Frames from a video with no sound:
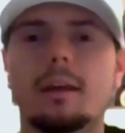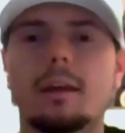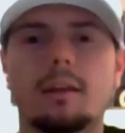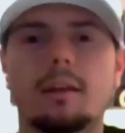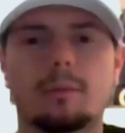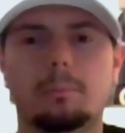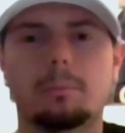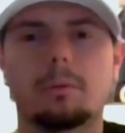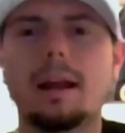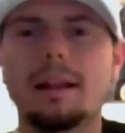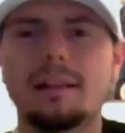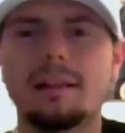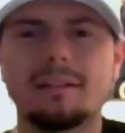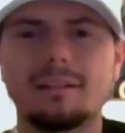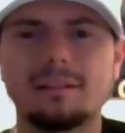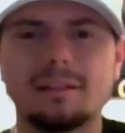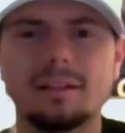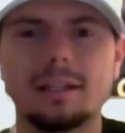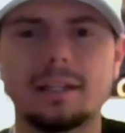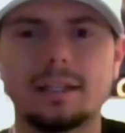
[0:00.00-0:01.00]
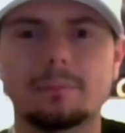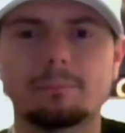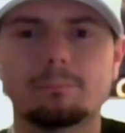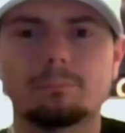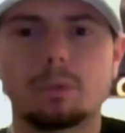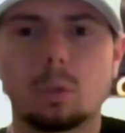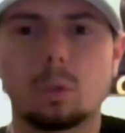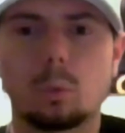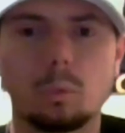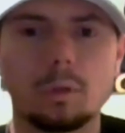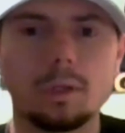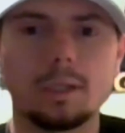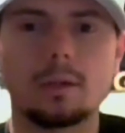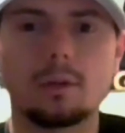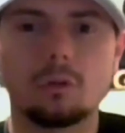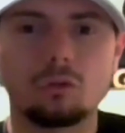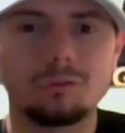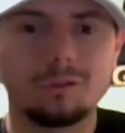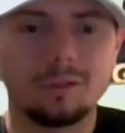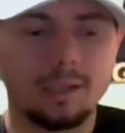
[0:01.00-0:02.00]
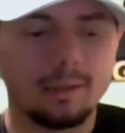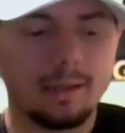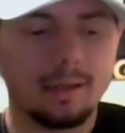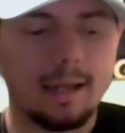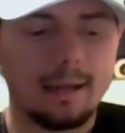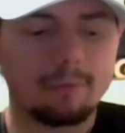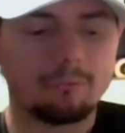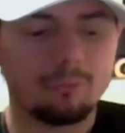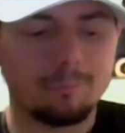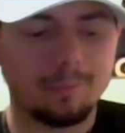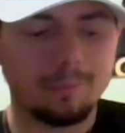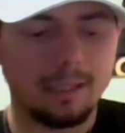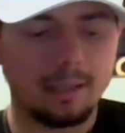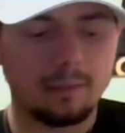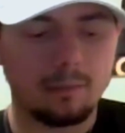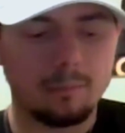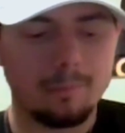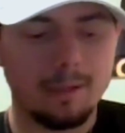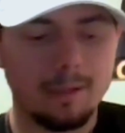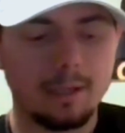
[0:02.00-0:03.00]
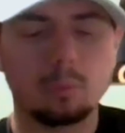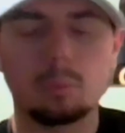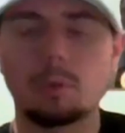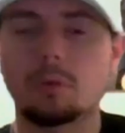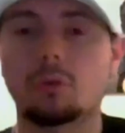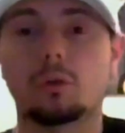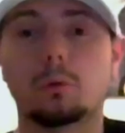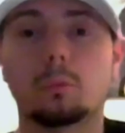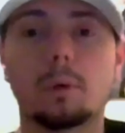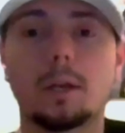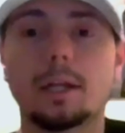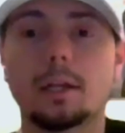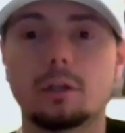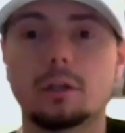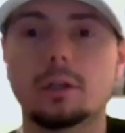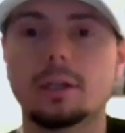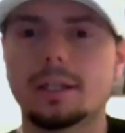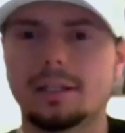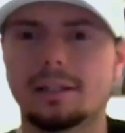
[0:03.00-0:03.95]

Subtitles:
Surprisingly, one of the strengths I had for Mikaela Mayer was her right hook,